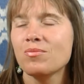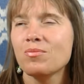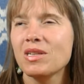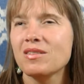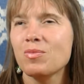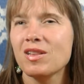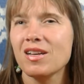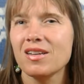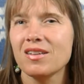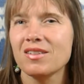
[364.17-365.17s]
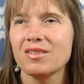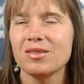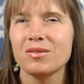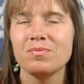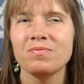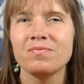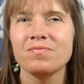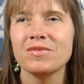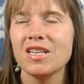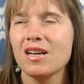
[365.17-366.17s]
But like
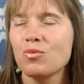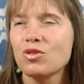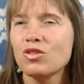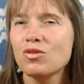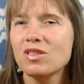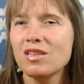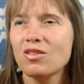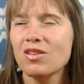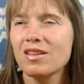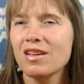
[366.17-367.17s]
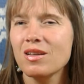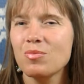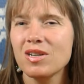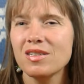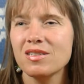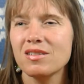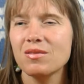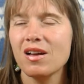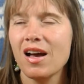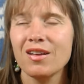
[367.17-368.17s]
that I would use it on daily basis,
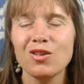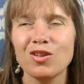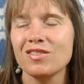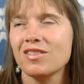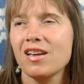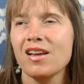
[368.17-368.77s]
I don't.